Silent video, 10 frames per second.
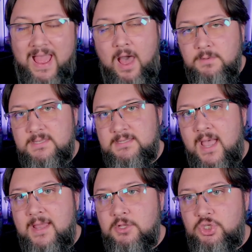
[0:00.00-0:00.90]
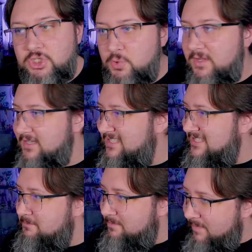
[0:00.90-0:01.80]
outside and shooting,
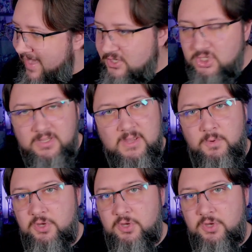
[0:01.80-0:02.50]
especially when you're